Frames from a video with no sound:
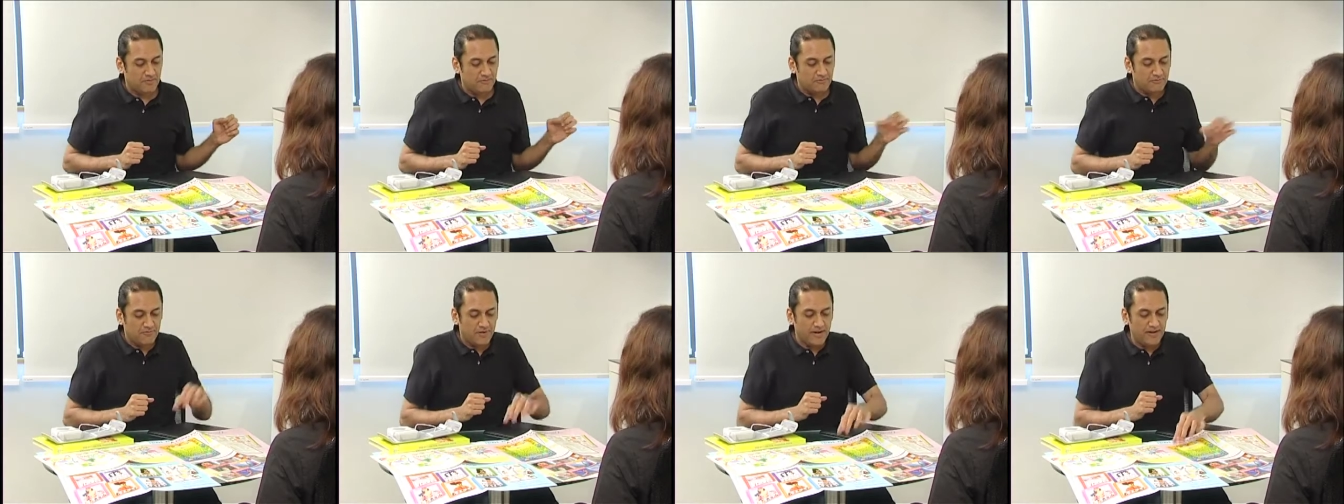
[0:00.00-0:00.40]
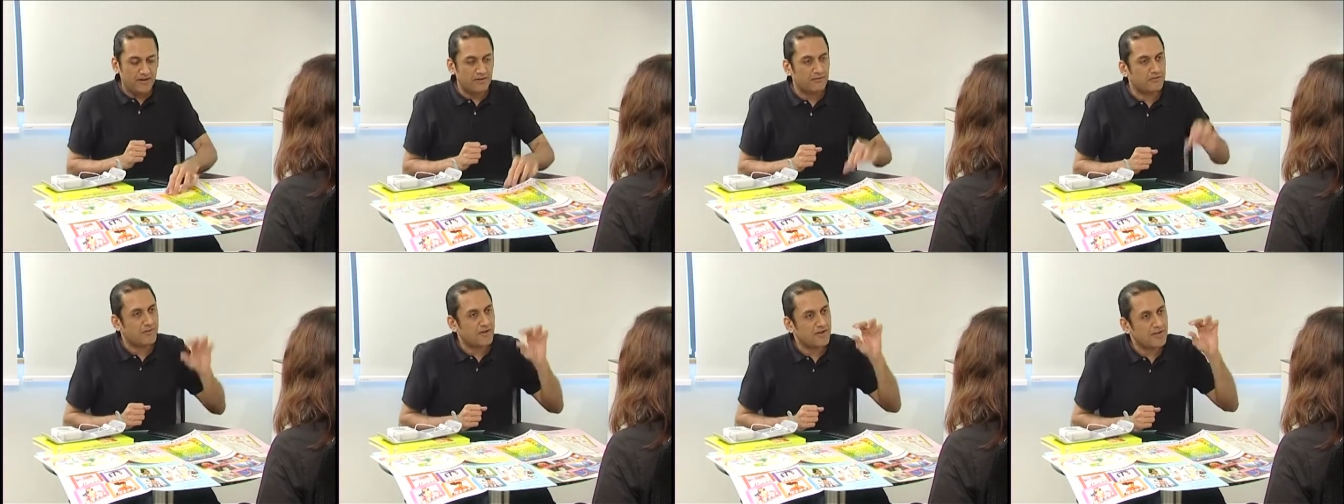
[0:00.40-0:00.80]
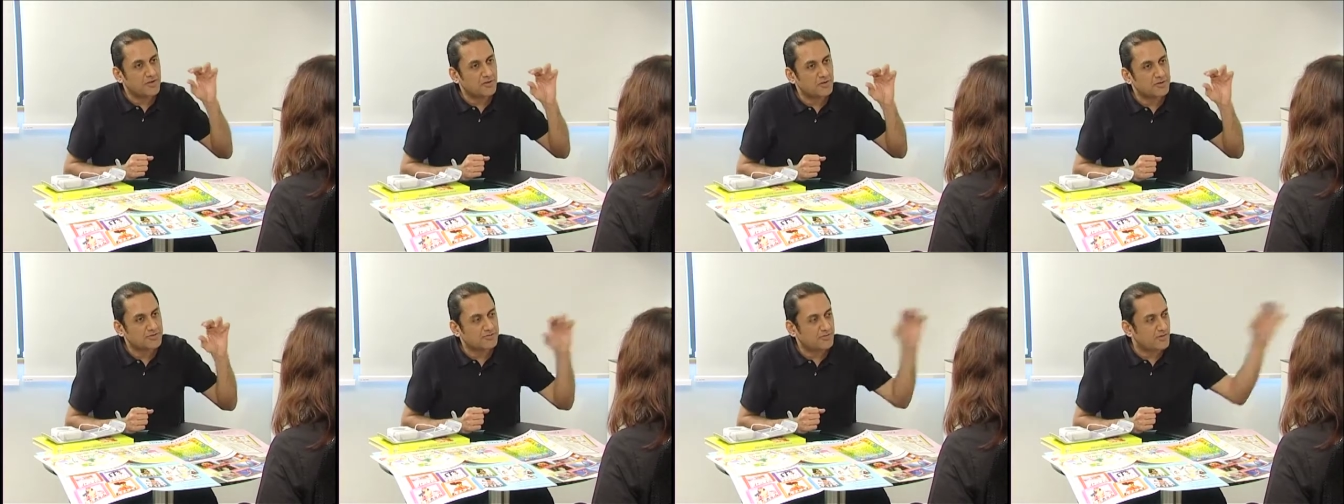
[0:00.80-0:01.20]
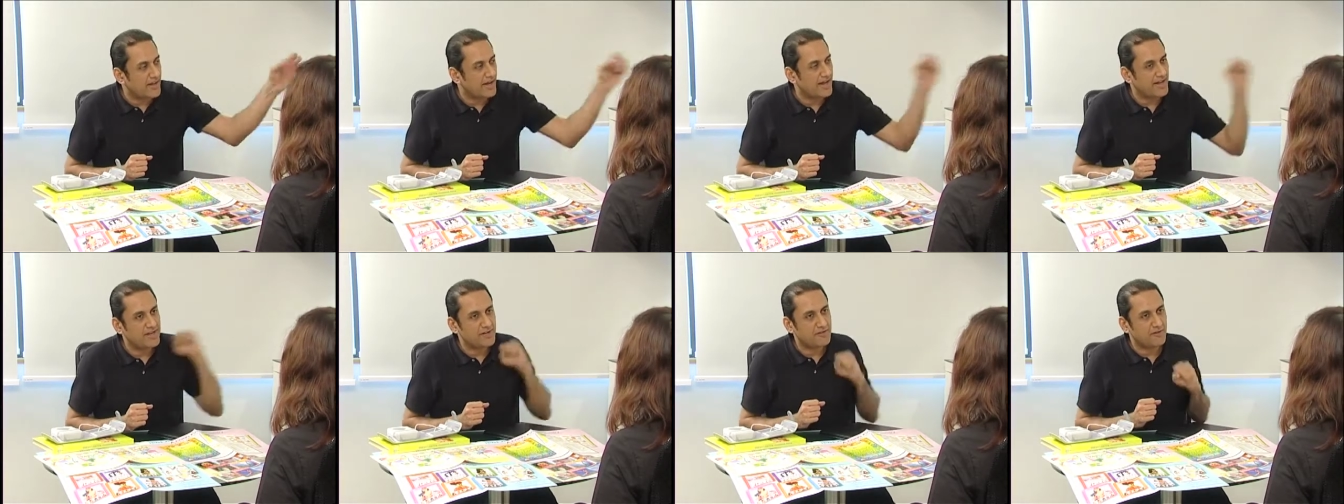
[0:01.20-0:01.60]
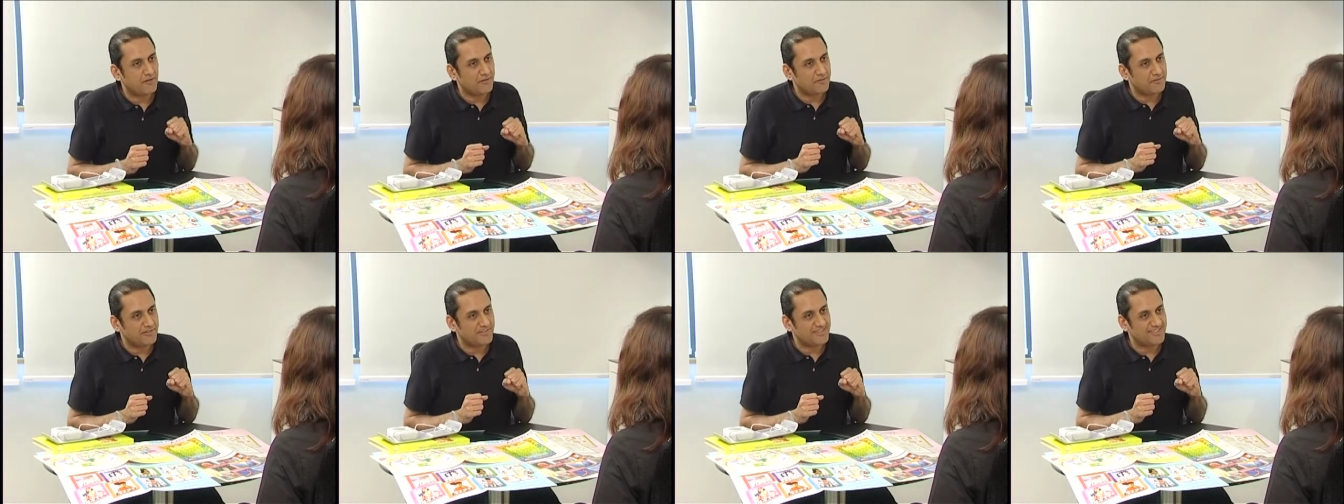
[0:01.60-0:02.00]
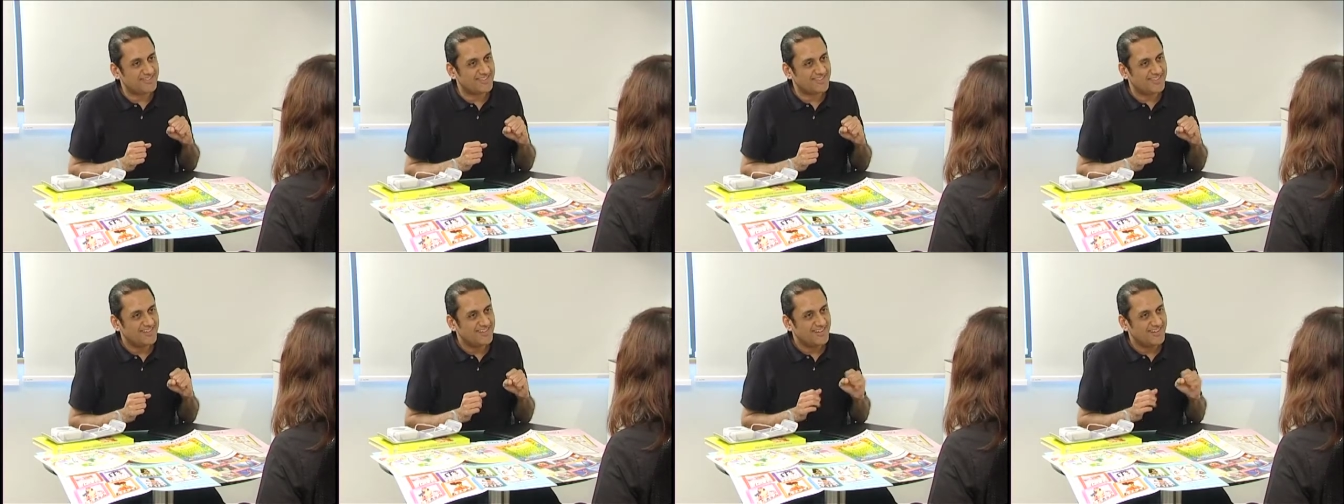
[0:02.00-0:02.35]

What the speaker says: Very, very useful, handy reference.